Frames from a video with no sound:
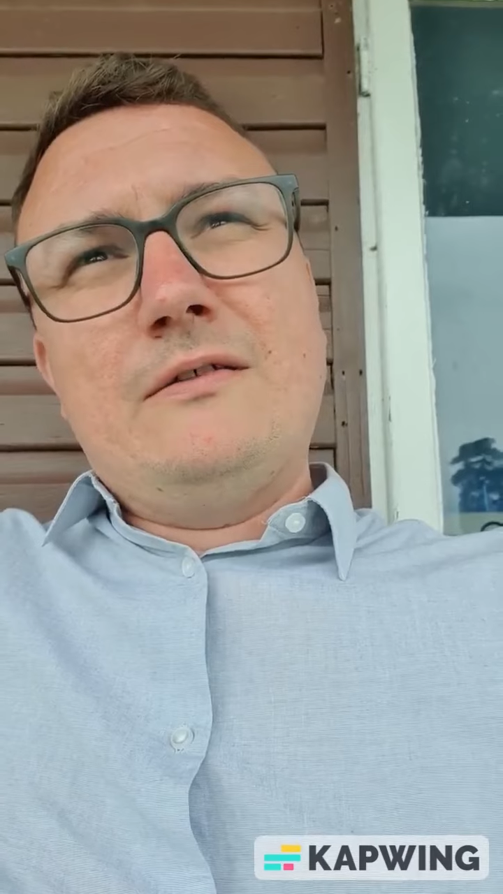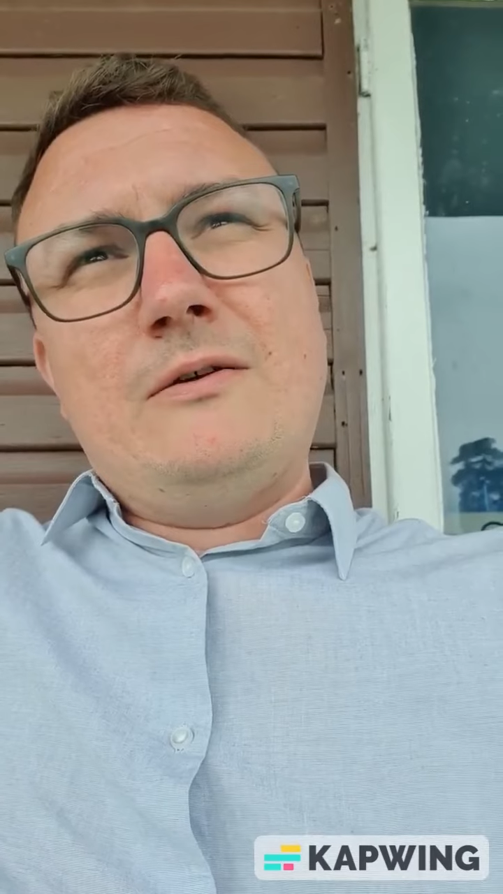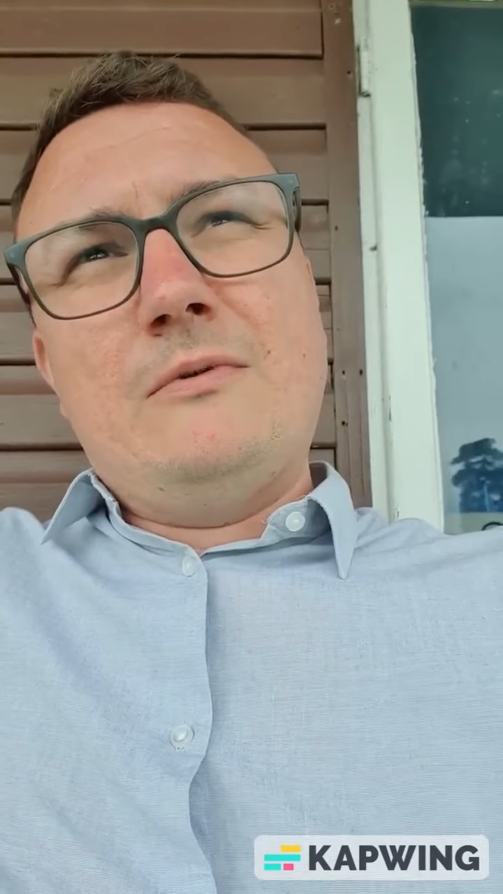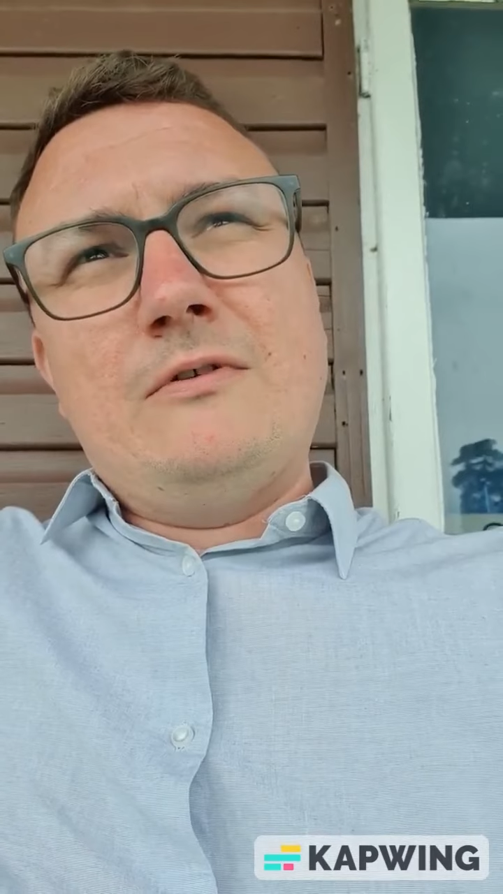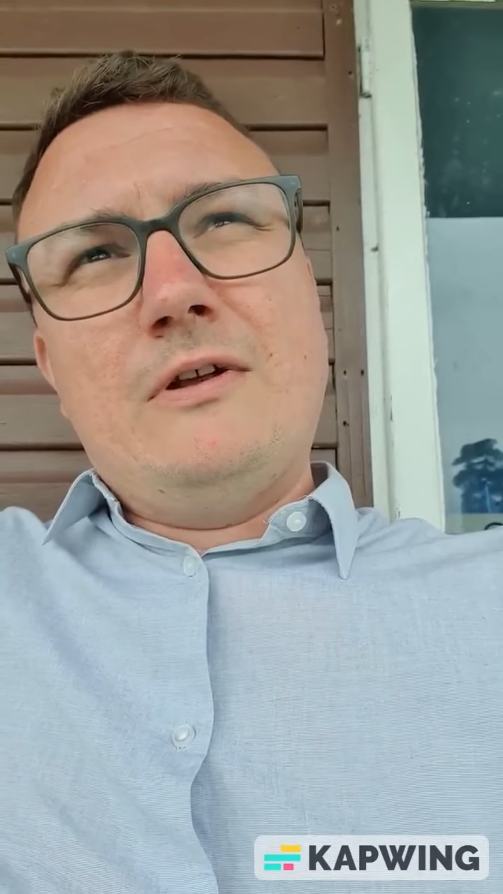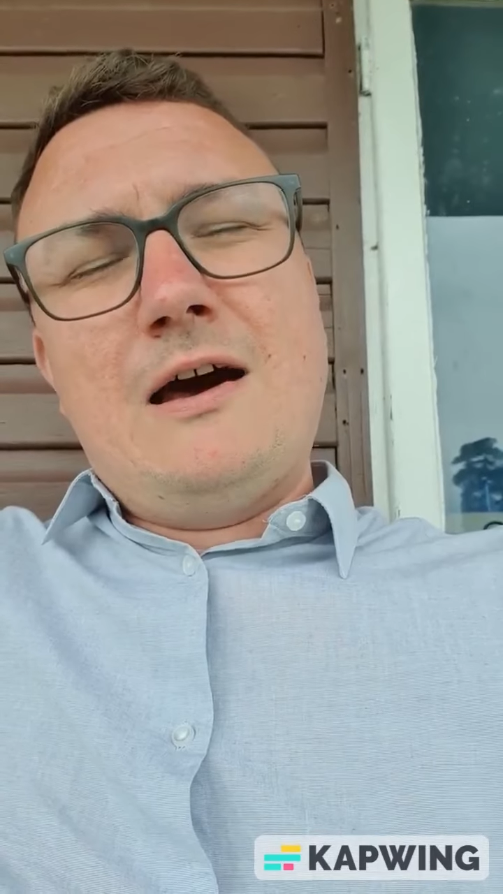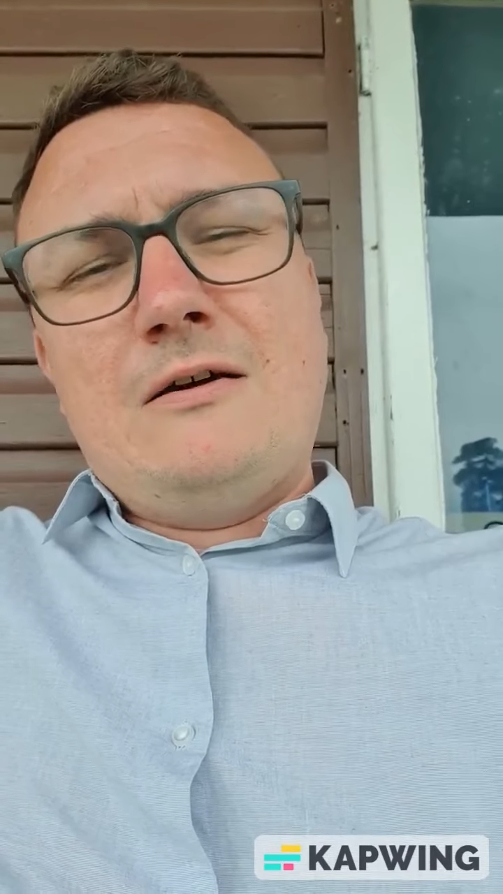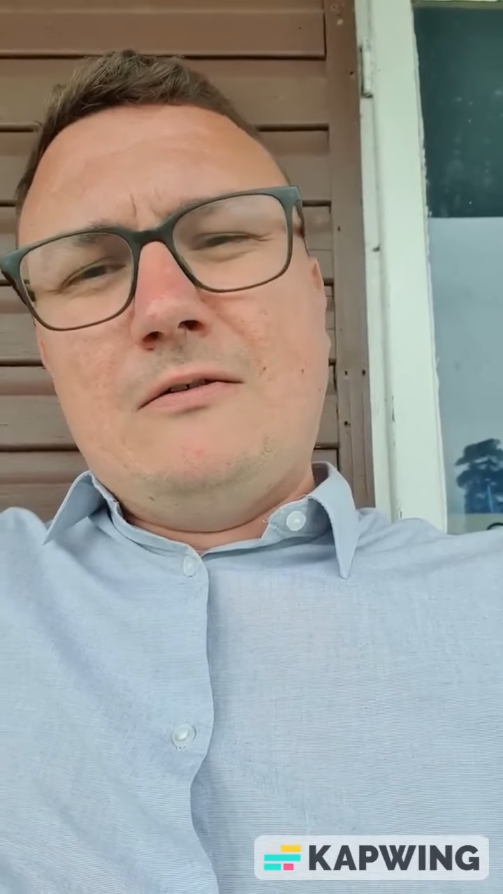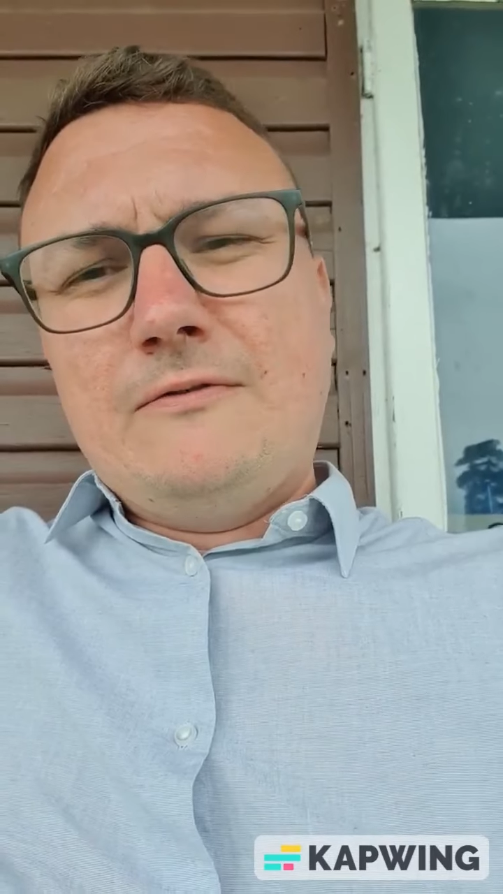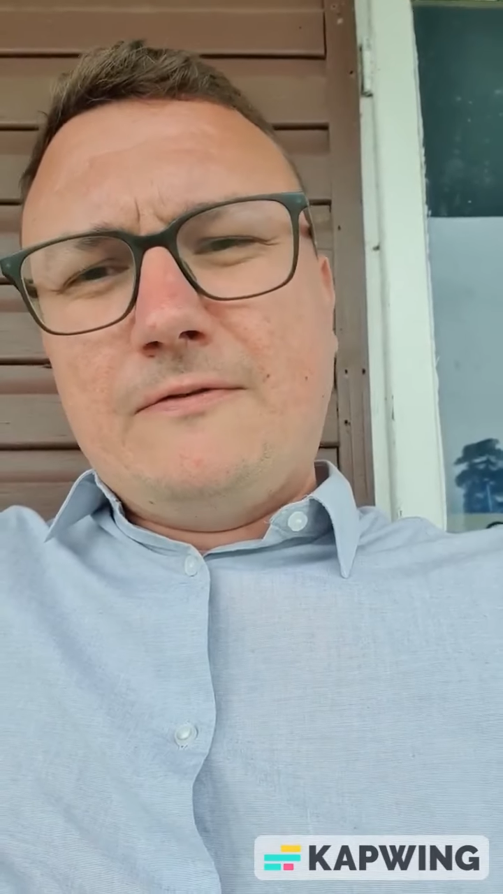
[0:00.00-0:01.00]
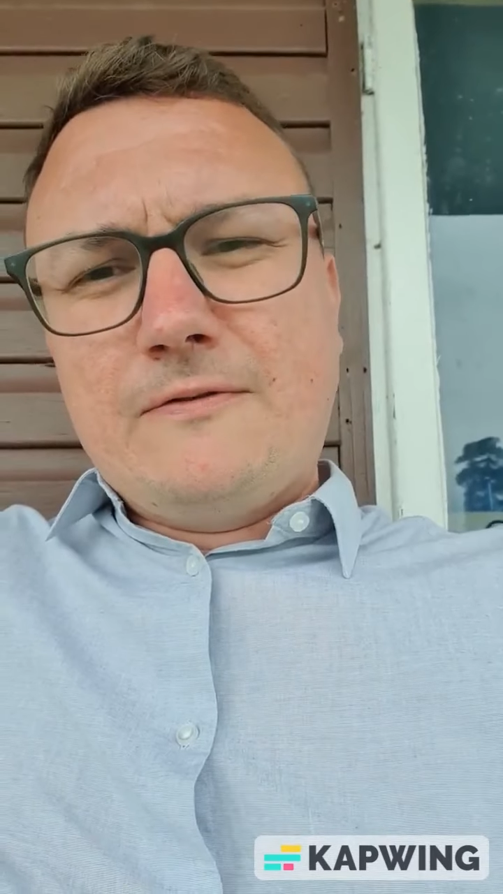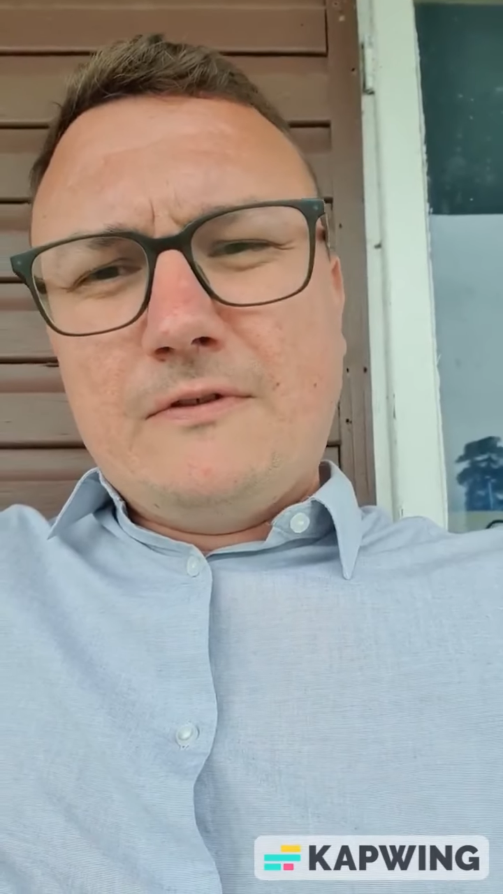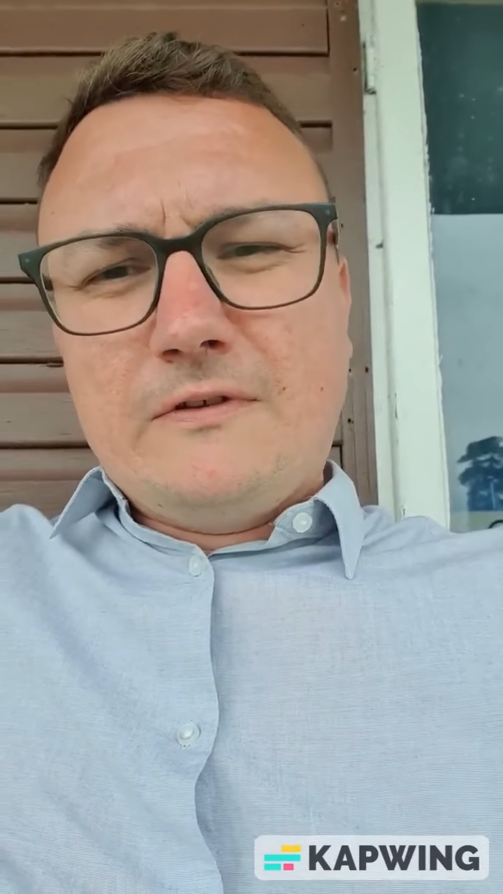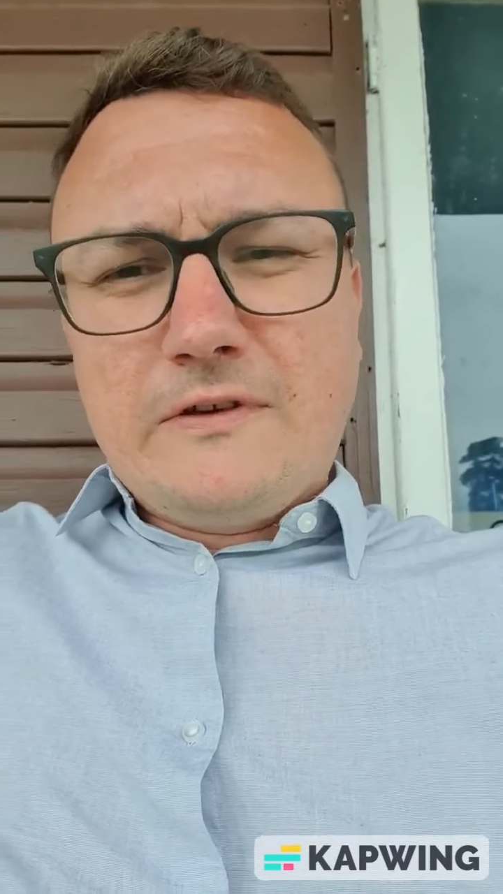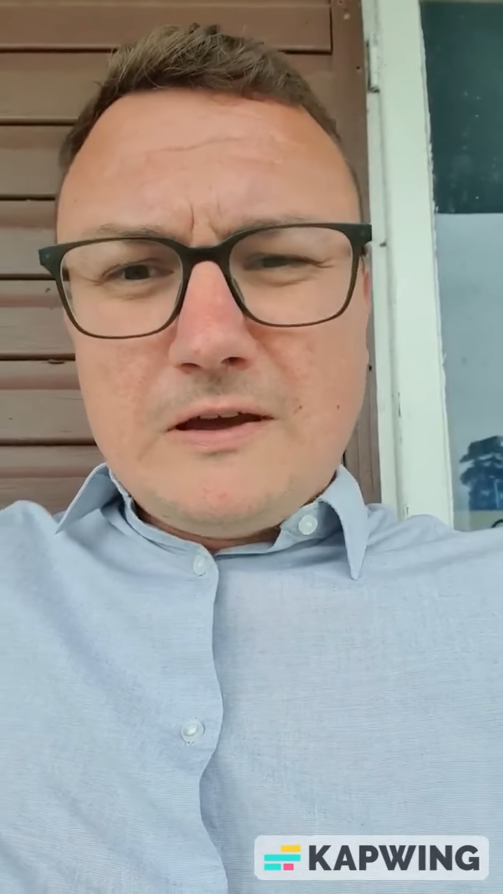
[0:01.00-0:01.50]
they want out of
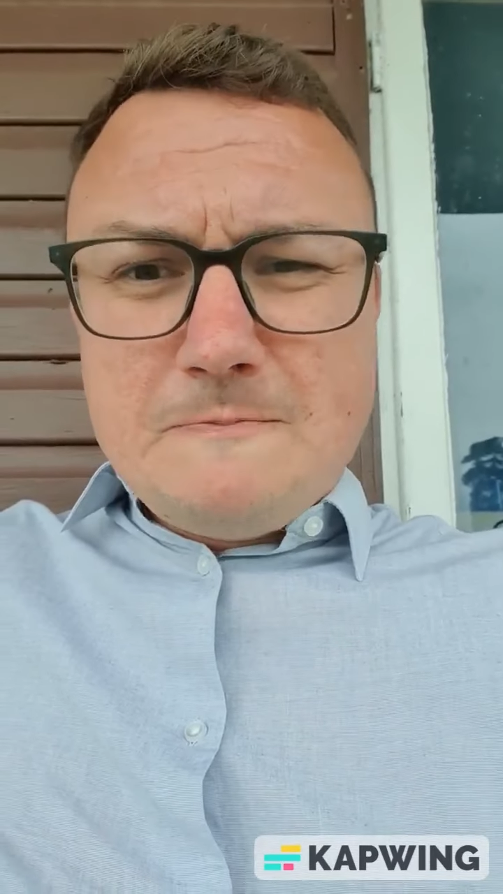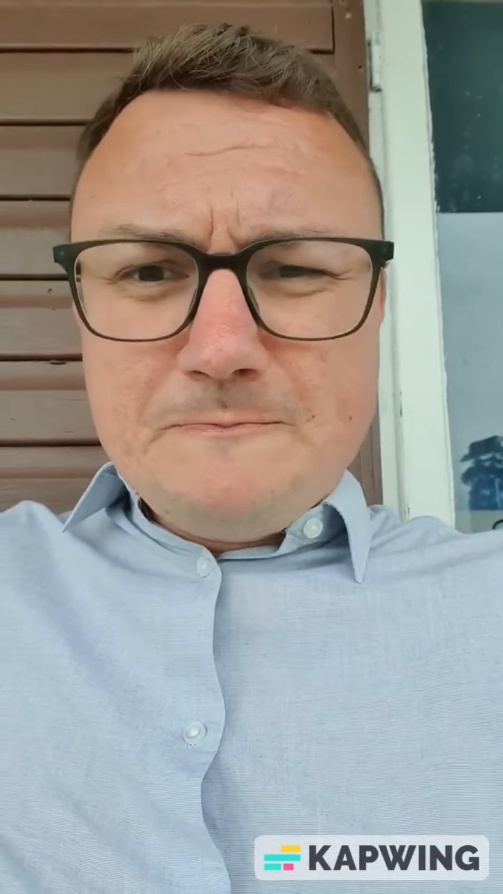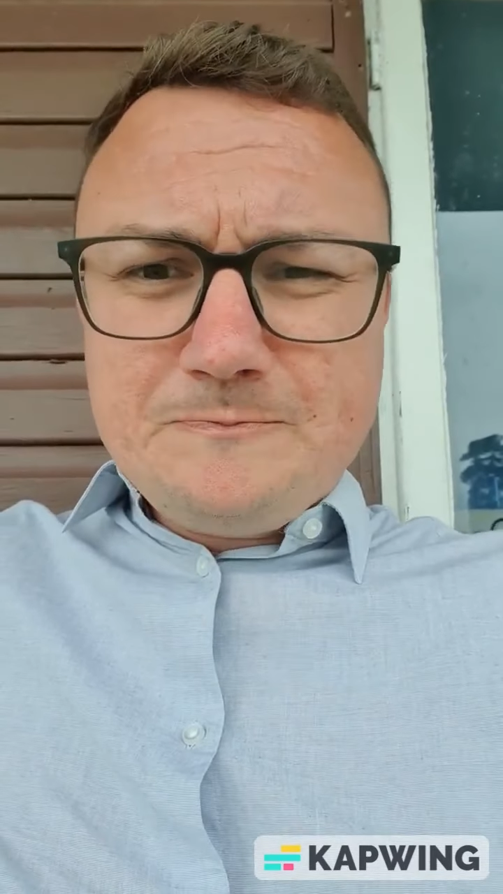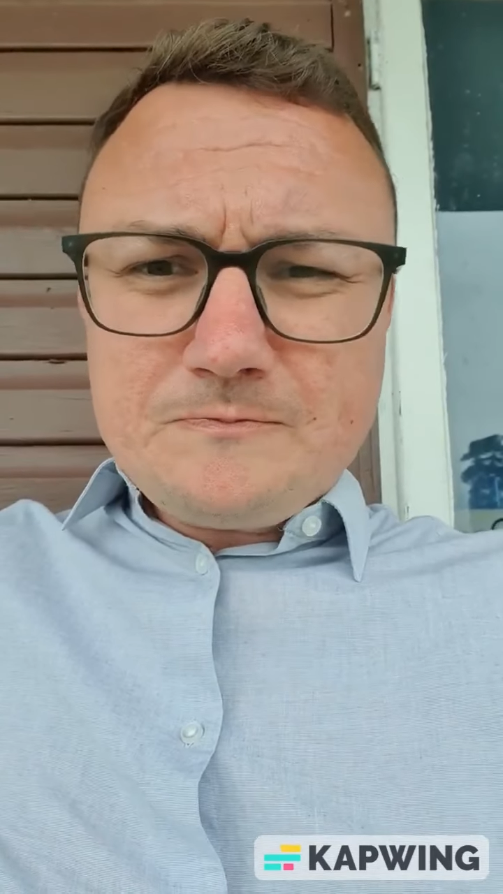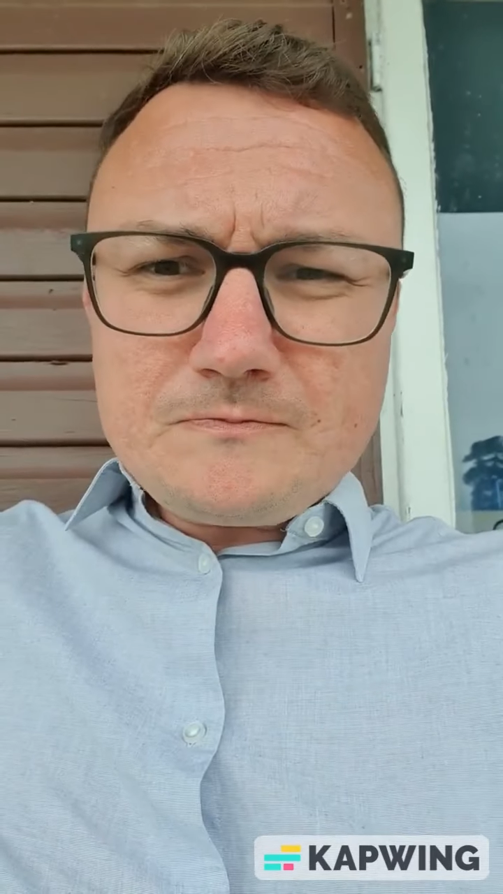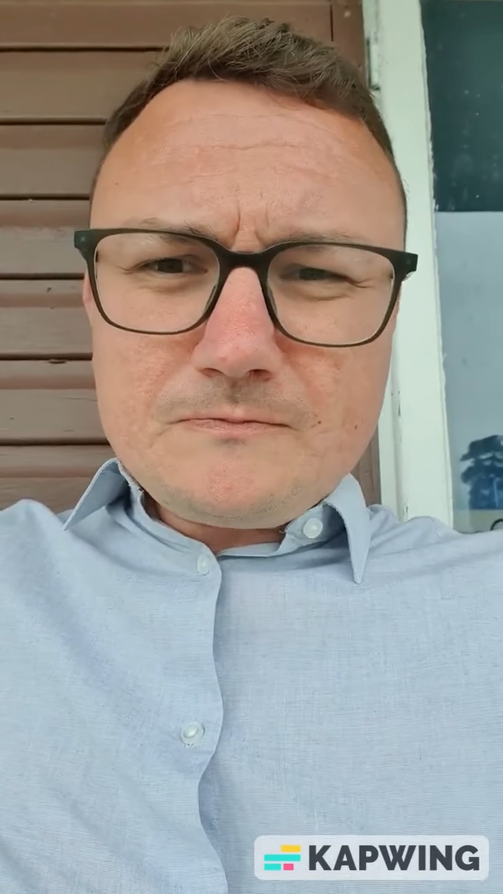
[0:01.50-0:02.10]
the team